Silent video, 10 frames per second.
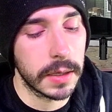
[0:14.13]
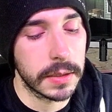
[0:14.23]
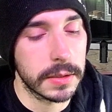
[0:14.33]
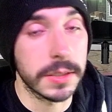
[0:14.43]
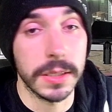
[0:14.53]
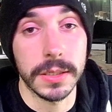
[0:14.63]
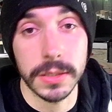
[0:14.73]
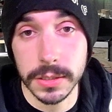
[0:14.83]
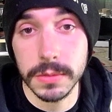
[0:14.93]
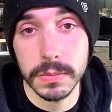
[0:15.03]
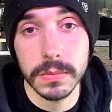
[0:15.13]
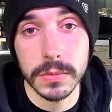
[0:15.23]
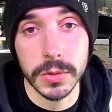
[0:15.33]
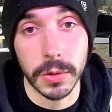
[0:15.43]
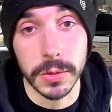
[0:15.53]
This is
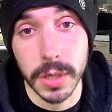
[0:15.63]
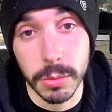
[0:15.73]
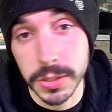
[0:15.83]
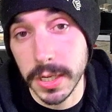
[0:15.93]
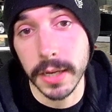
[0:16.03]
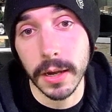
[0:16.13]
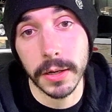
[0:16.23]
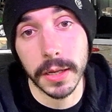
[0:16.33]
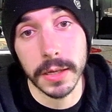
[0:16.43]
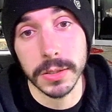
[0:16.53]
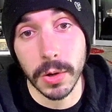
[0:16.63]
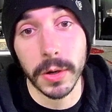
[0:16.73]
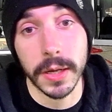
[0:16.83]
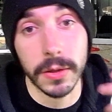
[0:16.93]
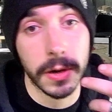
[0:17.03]
Solo Saber's take on a Star
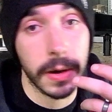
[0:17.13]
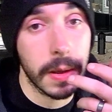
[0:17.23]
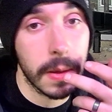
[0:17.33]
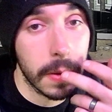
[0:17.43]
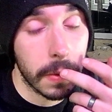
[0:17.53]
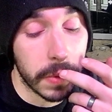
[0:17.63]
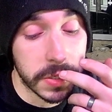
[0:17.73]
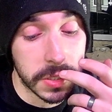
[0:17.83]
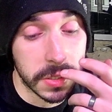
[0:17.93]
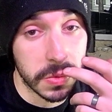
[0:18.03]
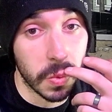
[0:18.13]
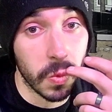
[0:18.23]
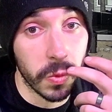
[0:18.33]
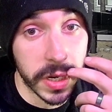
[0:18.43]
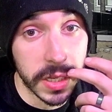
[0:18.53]
Killer, which is
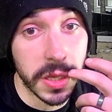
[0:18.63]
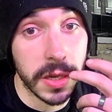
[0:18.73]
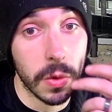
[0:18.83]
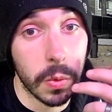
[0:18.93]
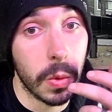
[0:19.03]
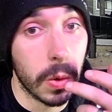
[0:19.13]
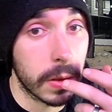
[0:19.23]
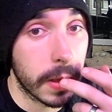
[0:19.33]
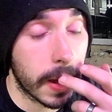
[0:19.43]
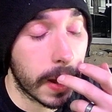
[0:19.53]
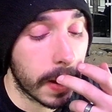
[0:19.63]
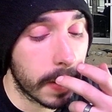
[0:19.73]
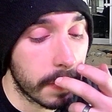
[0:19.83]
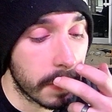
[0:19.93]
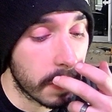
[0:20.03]
really cool.
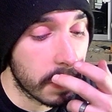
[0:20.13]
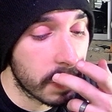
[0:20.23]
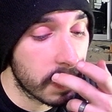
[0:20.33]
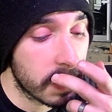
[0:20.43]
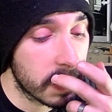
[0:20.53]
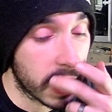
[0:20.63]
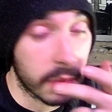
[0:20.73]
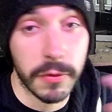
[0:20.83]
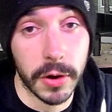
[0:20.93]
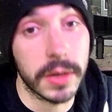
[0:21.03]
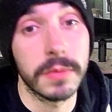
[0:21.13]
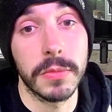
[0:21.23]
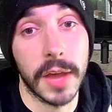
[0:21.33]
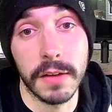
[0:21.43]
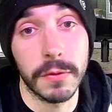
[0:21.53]
And I'm very
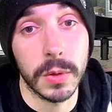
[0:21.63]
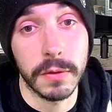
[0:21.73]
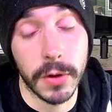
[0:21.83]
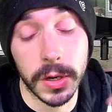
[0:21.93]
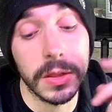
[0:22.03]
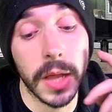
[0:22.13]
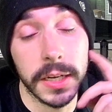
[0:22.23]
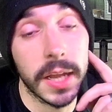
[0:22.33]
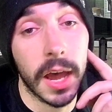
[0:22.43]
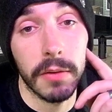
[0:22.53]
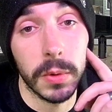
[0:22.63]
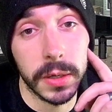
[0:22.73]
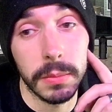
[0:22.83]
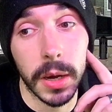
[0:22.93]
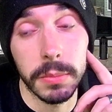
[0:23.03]
thankful and very glad to have one
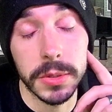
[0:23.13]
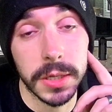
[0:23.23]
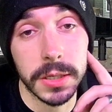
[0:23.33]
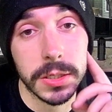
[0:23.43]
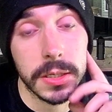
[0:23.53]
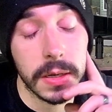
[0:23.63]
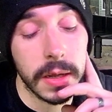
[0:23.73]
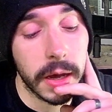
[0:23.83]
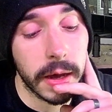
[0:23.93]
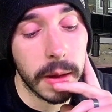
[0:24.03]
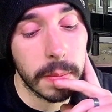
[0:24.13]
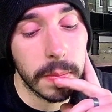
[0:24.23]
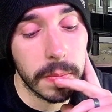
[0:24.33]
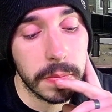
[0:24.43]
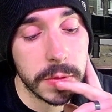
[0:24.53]
in my possession.
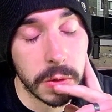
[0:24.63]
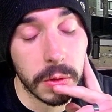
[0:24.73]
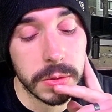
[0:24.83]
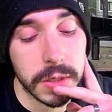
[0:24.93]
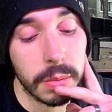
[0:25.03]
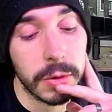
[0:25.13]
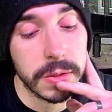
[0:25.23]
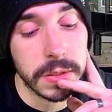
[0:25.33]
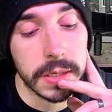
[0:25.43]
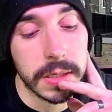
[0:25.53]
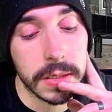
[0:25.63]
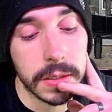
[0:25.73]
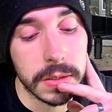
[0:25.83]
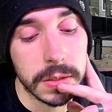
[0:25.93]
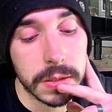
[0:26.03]
Solo Sabers is